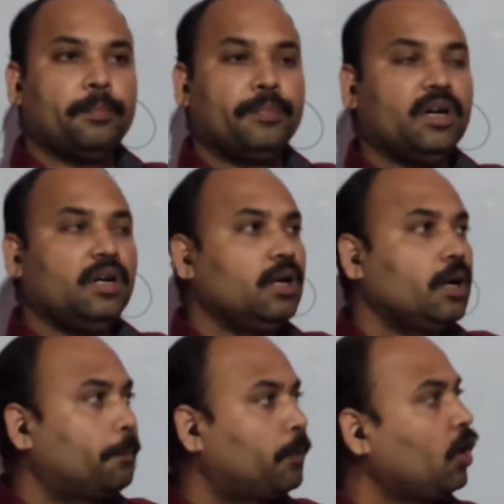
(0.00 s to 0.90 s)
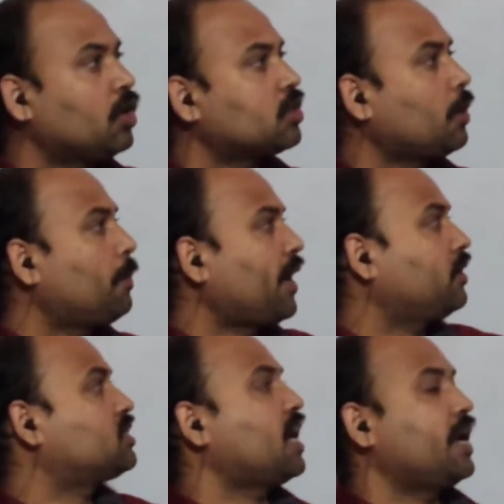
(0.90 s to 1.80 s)
the plus or
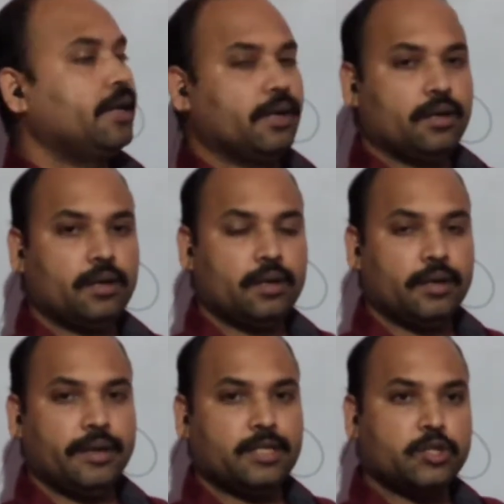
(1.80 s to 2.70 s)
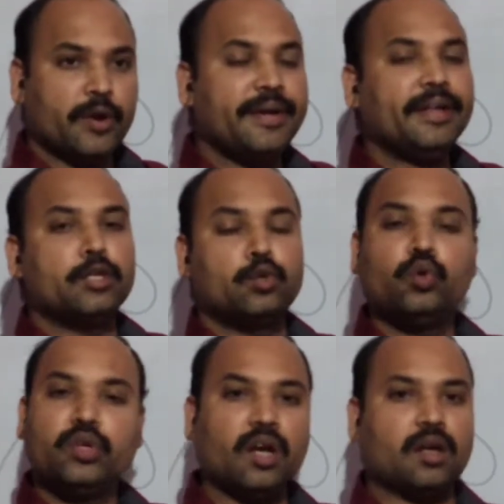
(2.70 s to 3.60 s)
minus sign is joining the
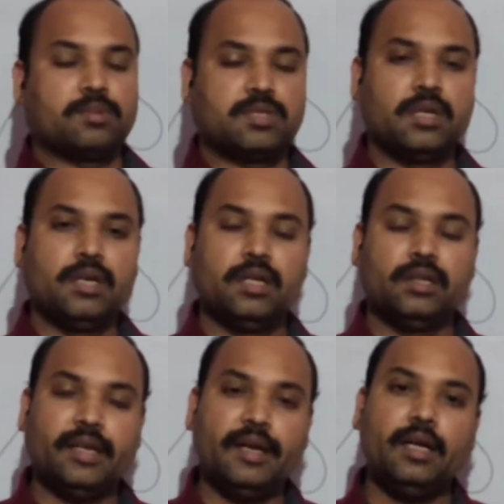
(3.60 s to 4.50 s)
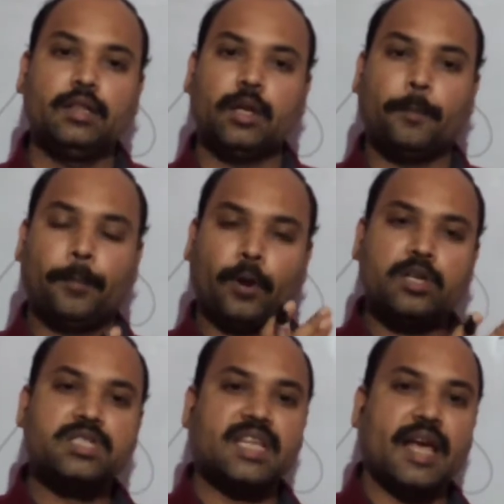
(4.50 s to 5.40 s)
two terms, then the
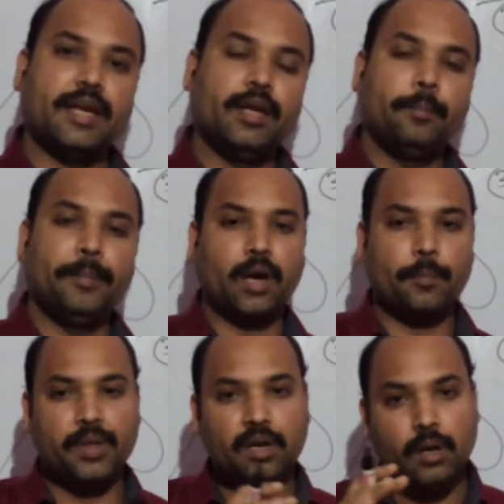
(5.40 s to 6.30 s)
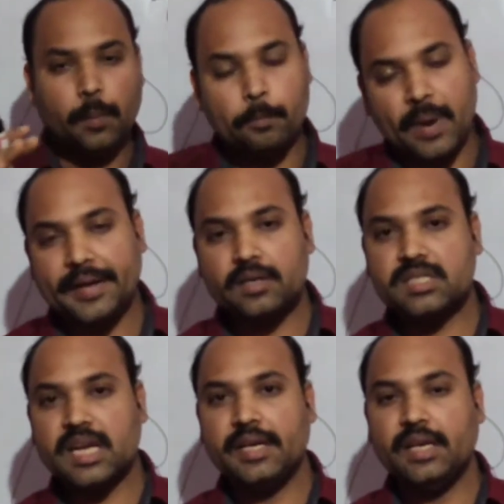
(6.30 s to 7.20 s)
plus sign become the
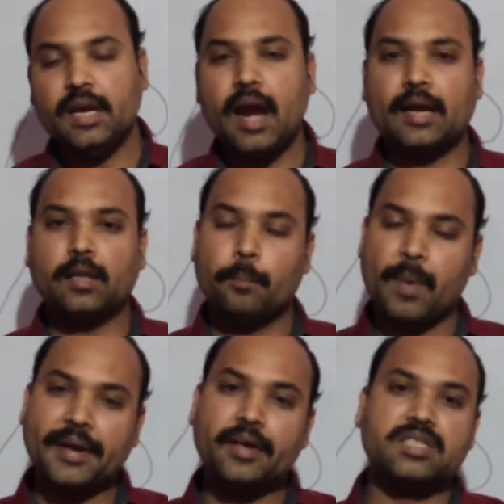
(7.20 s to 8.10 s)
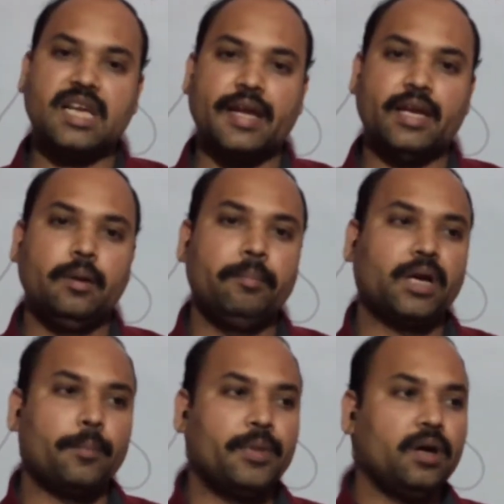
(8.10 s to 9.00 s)
minus sign and the minus sign
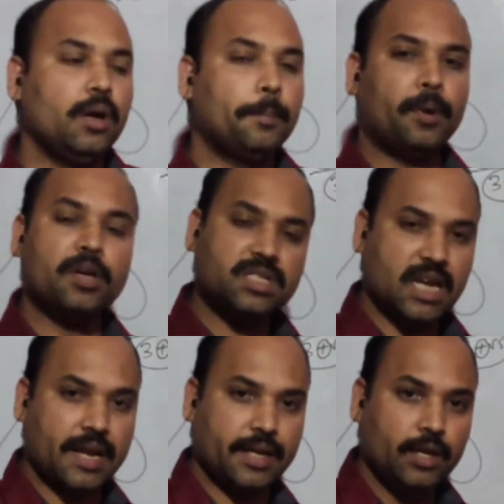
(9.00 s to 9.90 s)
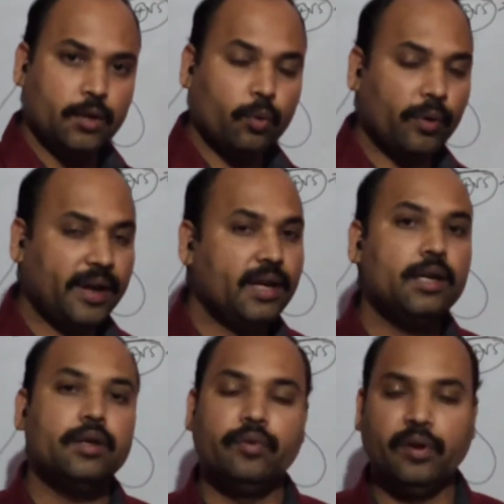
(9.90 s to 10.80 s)
become the plus sign when
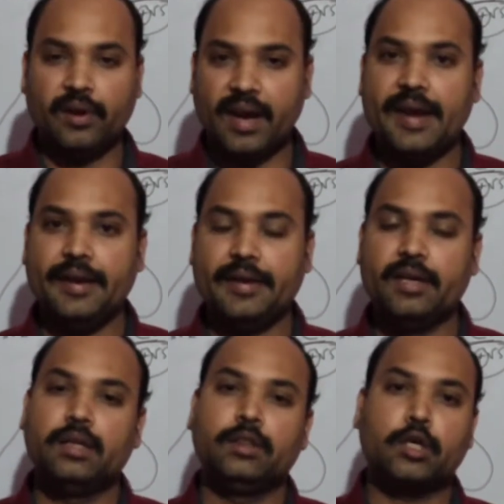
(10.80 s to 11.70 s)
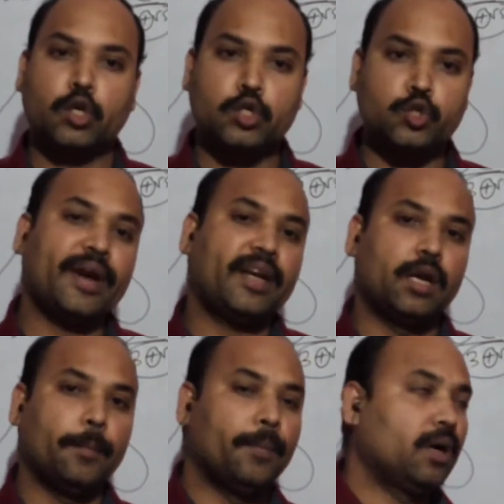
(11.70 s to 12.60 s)
we will write the conjugate
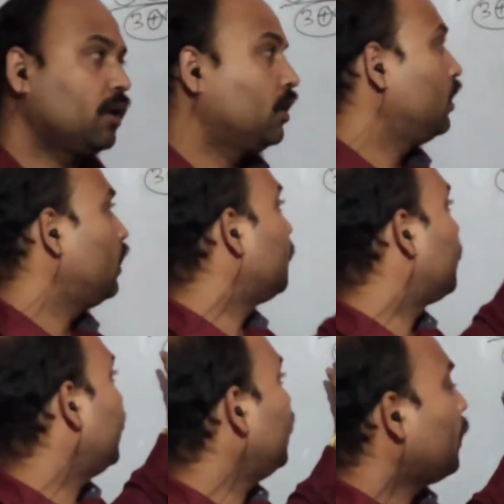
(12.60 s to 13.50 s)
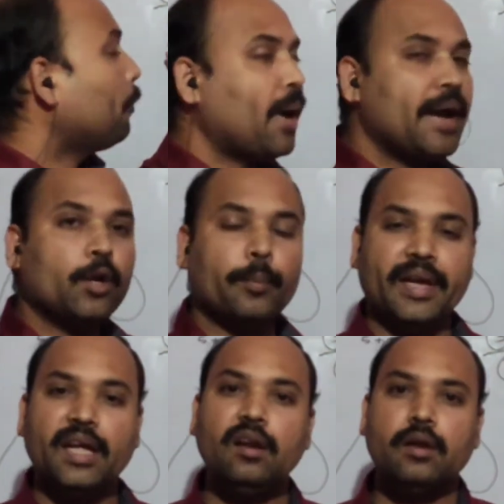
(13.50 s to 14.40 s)
number of a
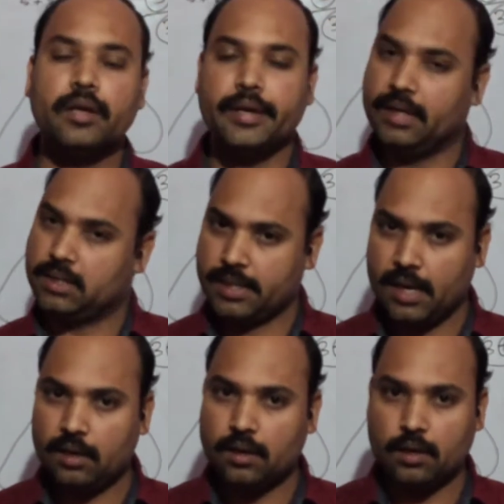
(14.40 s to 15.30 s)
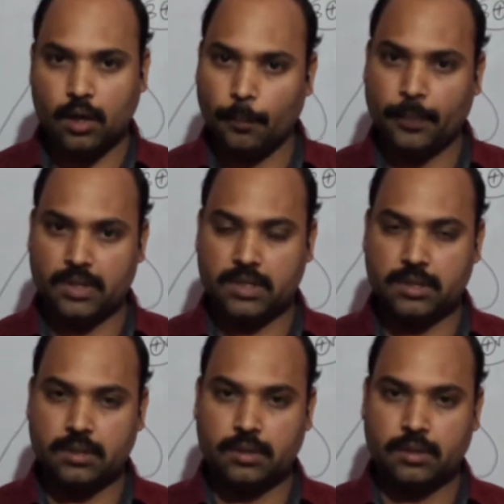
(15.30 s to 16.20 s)
binomial irrational numbers.
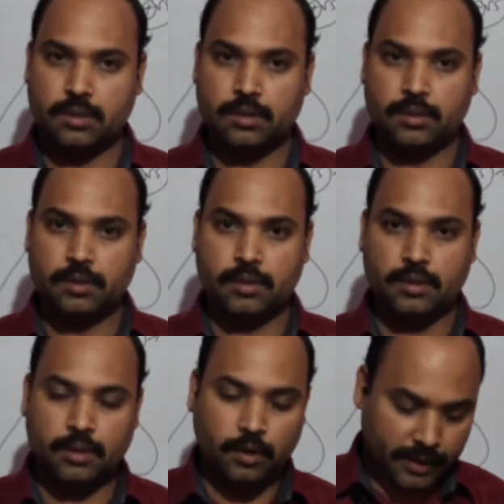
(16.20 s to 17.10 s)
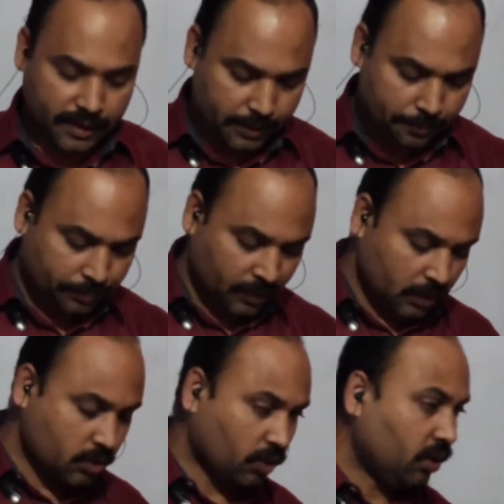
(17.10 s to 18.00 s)
Got it?
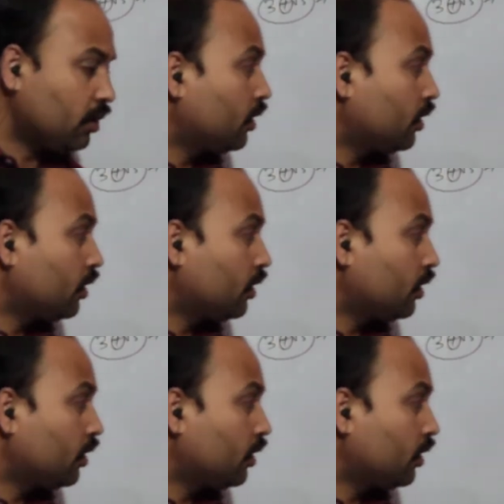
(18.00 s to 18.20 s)
So,